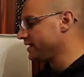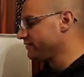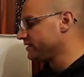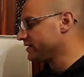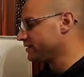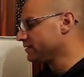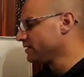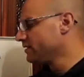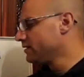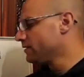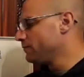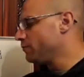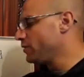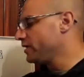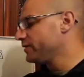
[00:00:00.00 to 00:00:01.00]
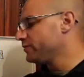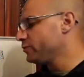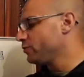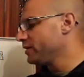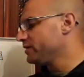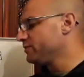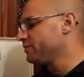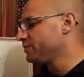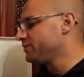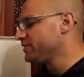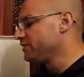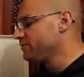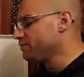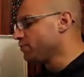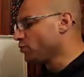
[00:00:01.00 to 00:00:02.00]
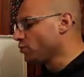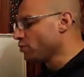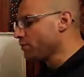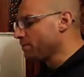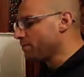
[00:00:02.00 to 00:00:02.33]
evident. But what the more